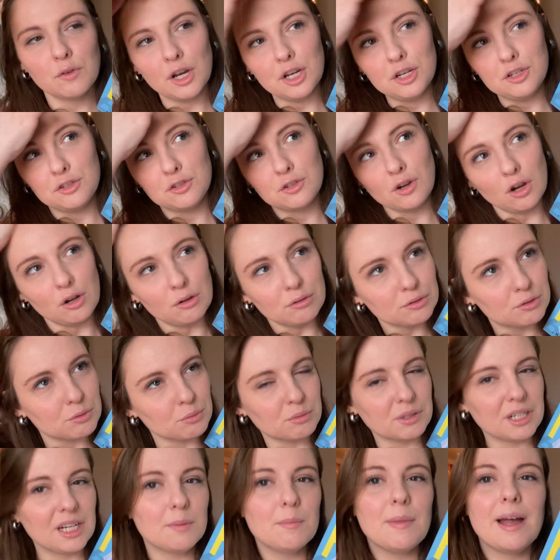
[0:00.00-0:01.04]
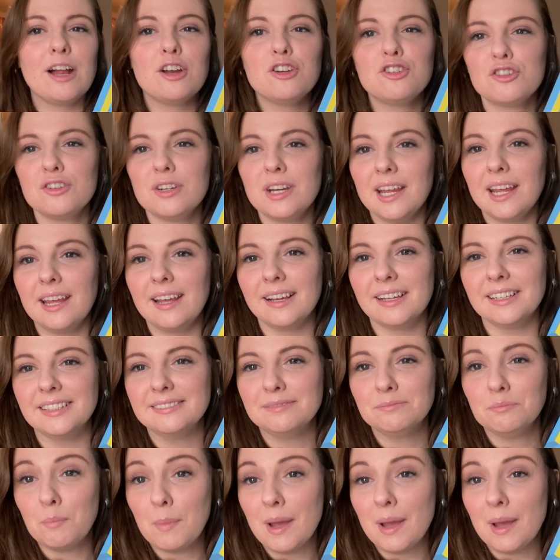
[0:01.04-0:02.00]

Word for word: adult reimagining